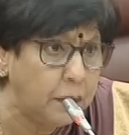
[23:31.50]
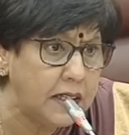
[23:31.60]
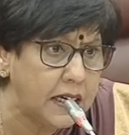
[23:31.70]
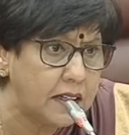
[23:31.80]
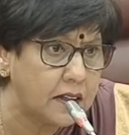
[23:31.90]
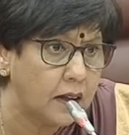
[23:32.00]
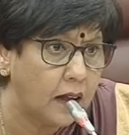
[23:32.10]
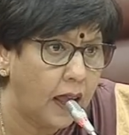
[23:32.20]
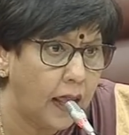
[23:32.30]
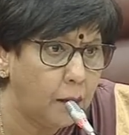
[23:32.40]

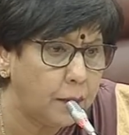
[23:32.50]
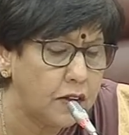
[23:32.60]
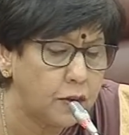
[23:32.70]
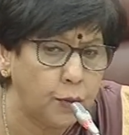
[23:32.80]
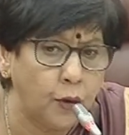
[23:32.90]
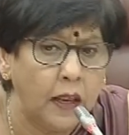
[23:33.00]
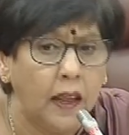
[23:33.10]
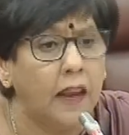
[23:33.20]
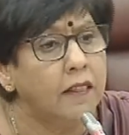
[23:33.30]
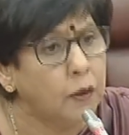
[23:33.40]
immediate help and
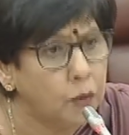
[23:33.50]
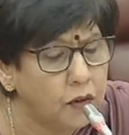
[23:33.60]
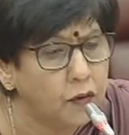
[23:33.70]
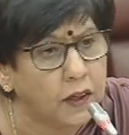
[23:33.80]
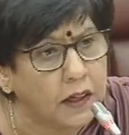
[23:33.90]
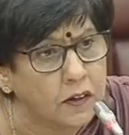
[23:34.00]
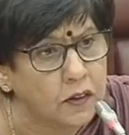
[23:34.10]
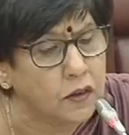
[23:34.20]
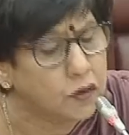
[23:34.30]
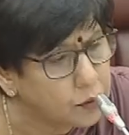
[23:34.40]
support, and then we
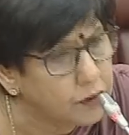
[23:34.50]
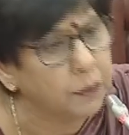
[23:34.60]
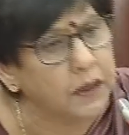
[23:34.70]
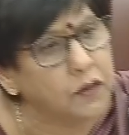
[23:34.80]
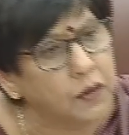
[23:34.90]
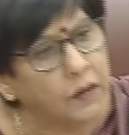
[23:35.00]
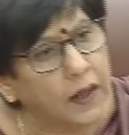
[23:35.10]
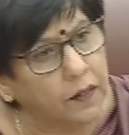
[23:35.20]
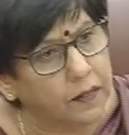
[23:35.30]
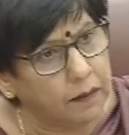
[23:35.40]
refer cases to the
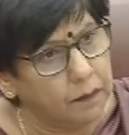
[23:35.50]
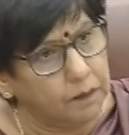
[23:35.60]
Ministry of